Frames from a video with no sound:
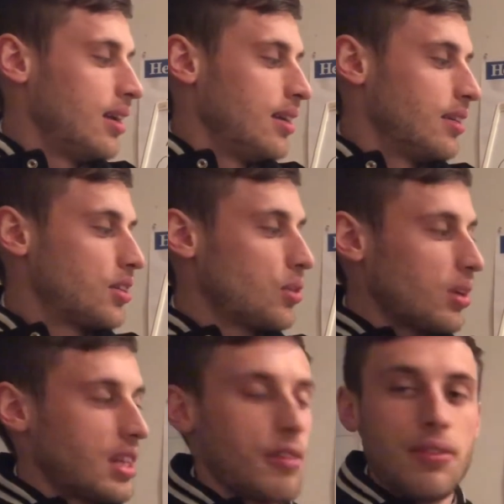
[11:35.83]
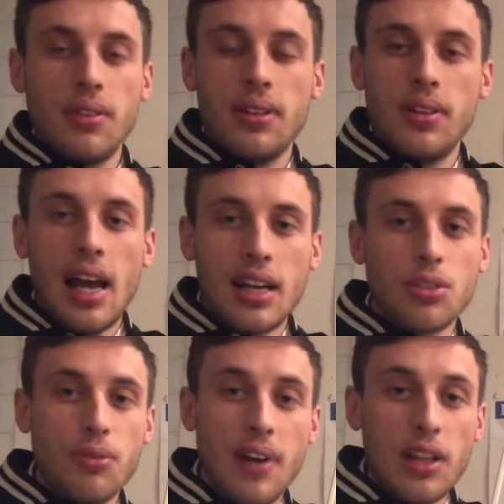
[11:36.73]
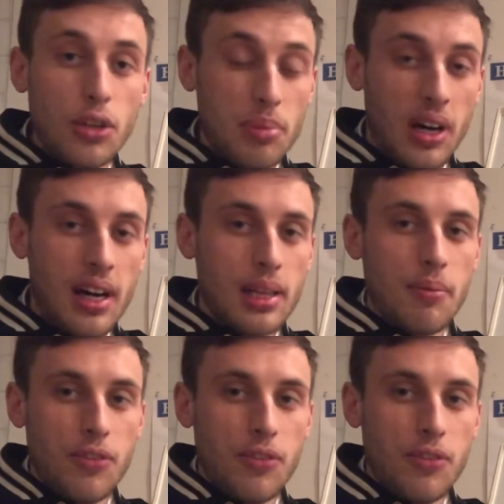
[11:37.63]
the stocks have actual value behind them.